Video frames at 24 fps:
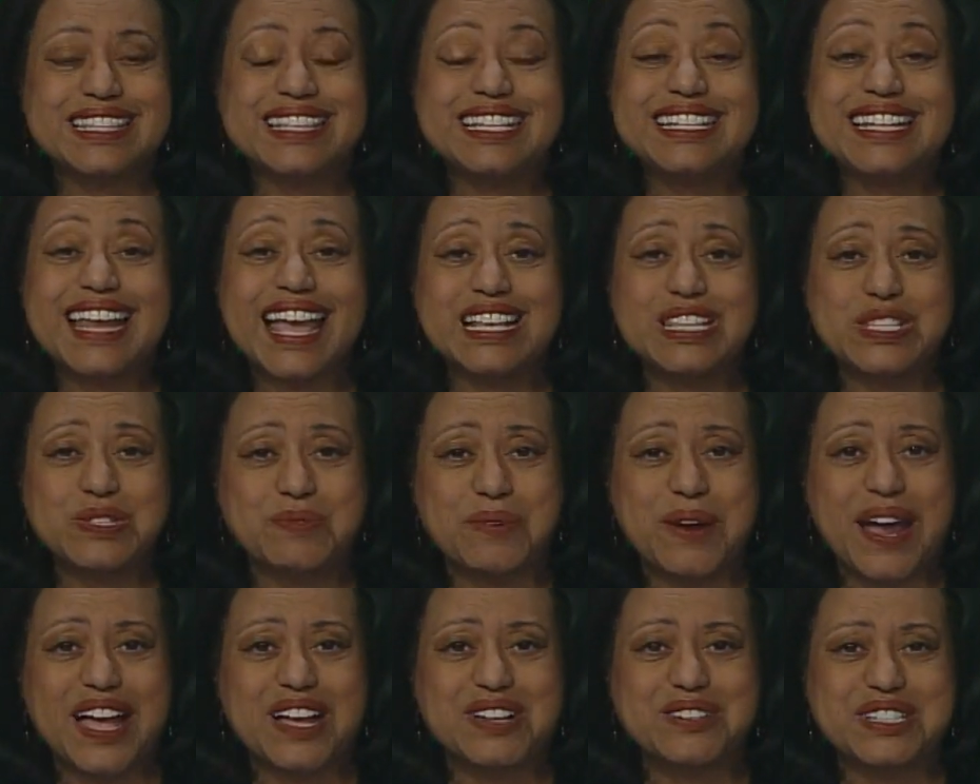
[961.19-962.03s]
to the
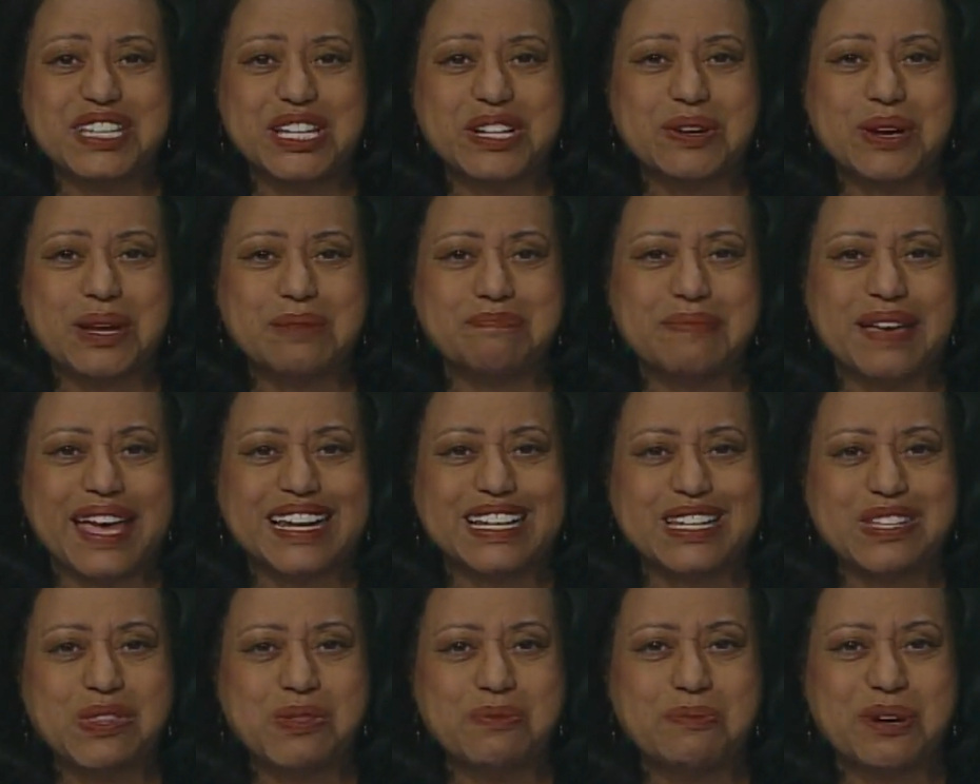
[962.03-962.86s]
next round here on
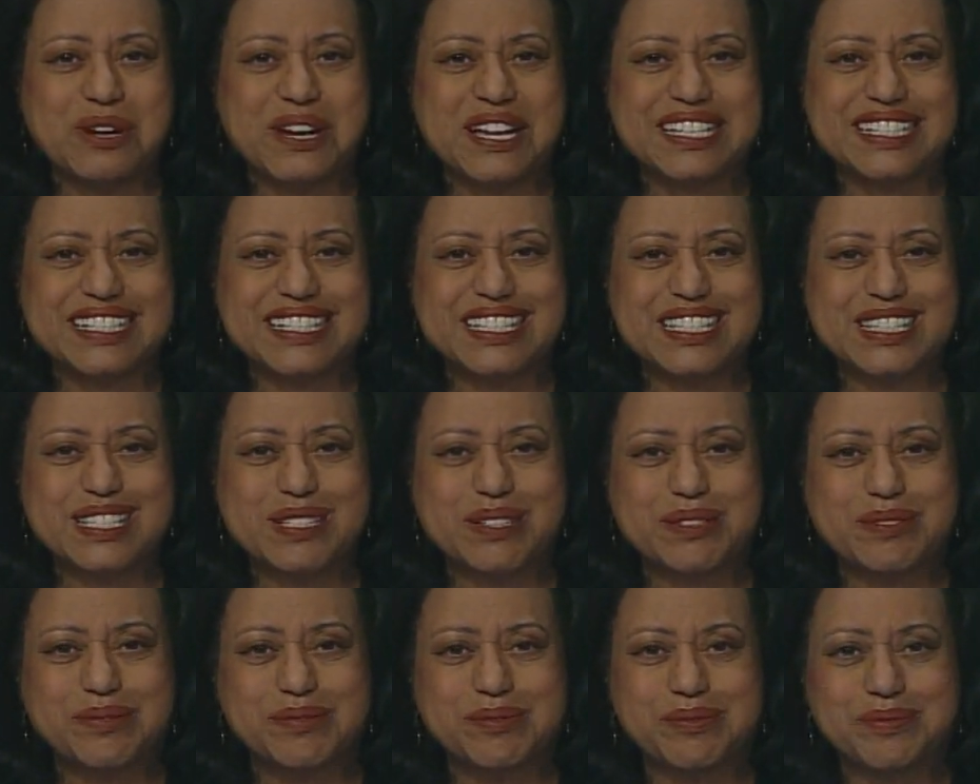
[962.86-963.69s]
Battle of the Brains.